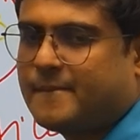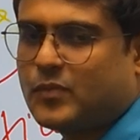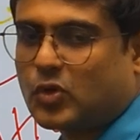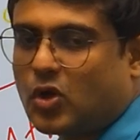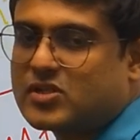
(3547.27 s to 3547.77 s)

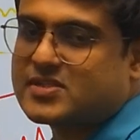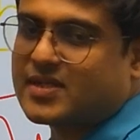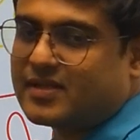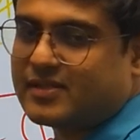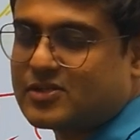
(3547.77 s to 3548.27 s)
Rawls
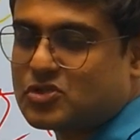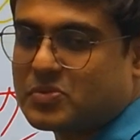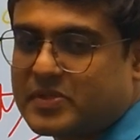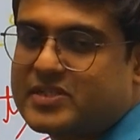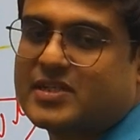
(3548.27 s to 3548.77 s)
said there should
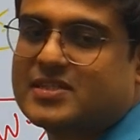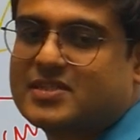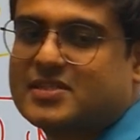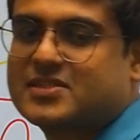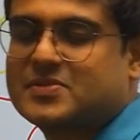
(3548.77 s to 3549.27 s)
be
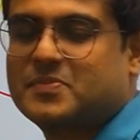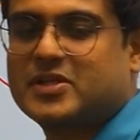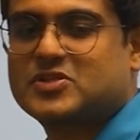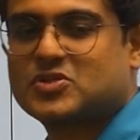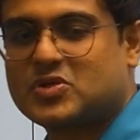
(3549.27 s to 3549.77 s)
justice
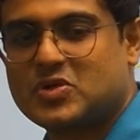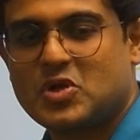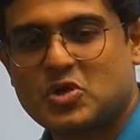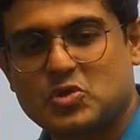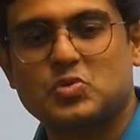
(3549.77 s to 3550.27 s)
based on
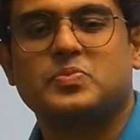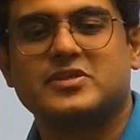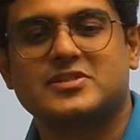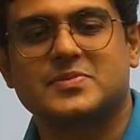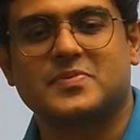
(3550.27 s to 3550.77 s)
two
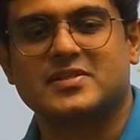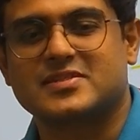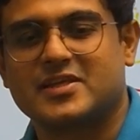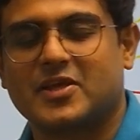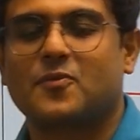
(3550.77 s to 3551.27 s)
principles,
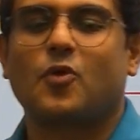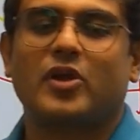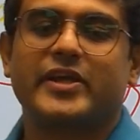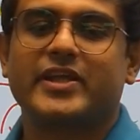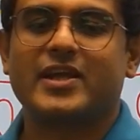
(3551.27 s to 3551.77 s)

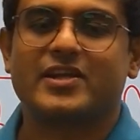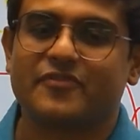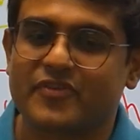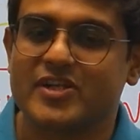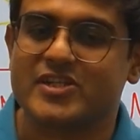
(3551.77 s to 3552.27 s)
equality and
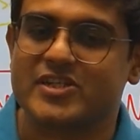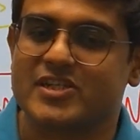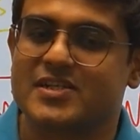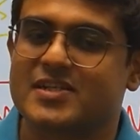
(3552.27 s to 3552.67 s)
differential.